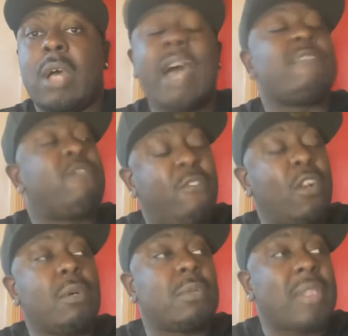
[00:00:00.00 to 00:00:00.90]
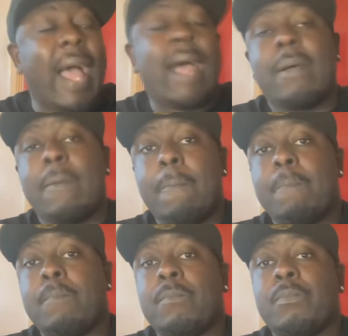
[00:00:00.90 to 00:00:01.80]
And follow that.
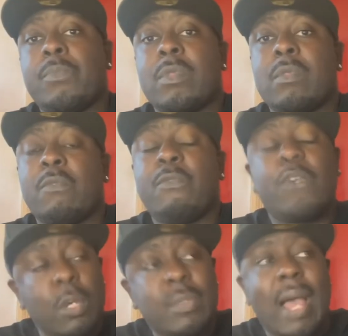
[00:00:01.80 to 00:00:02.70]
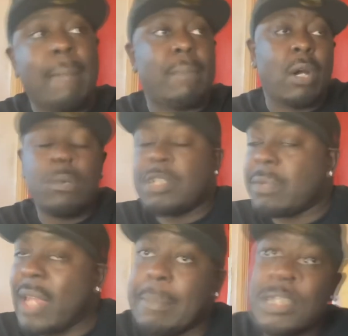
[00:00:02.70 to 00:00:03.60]
Follow that, bro. So
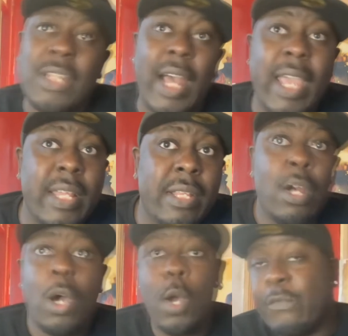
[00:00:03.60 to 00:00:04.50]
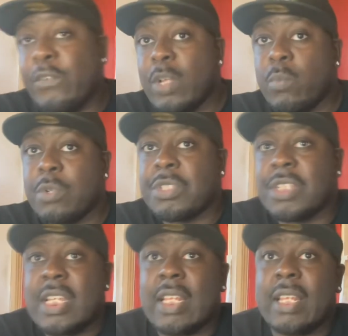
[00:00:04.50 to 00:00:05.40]
yeah, I'm excited. Hopefully we'll
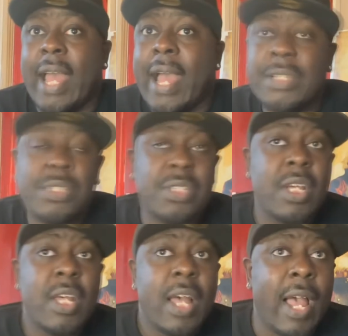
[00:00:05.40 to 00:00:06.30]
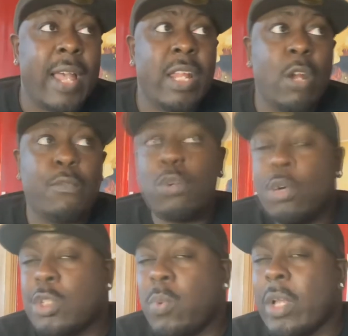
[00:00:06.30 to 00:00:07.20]
see that. And then, of
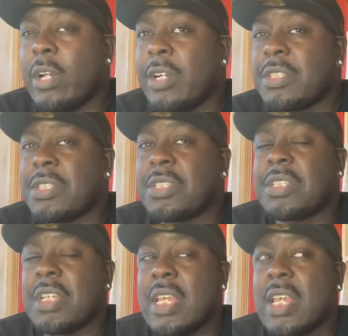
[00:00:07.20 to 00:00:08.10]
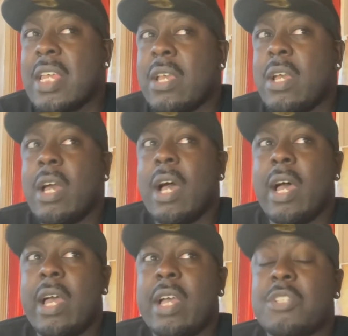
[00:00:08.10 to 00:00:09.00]
course, we're going to see
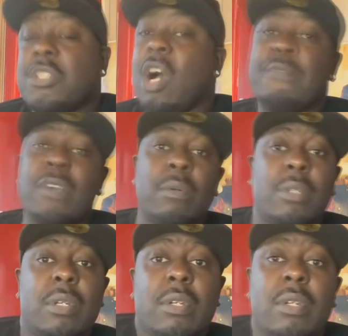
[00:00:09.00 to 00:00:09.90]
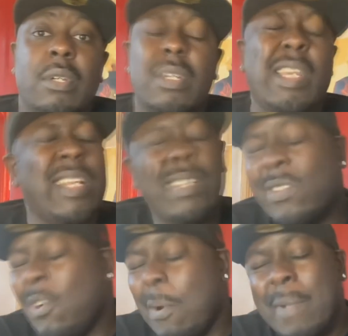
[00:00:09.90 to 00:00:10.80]
uh, Starfield. Yeah,
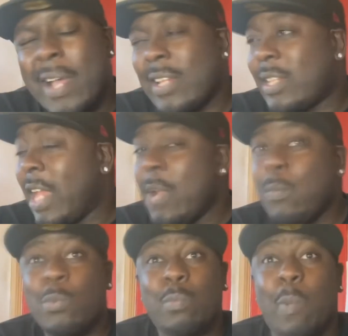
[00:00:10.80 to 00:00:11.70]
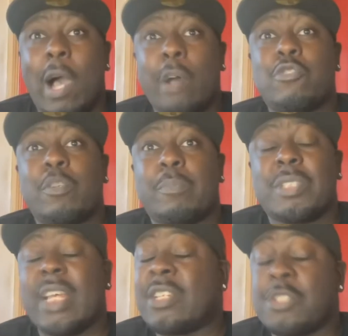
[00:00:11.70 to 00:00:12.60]
look, man, they will
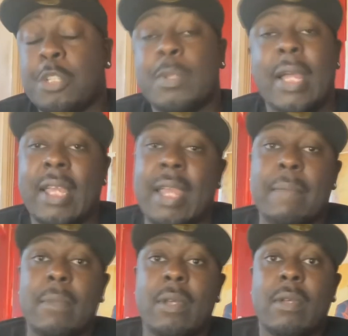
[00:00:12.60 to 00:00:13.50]
100% show that game.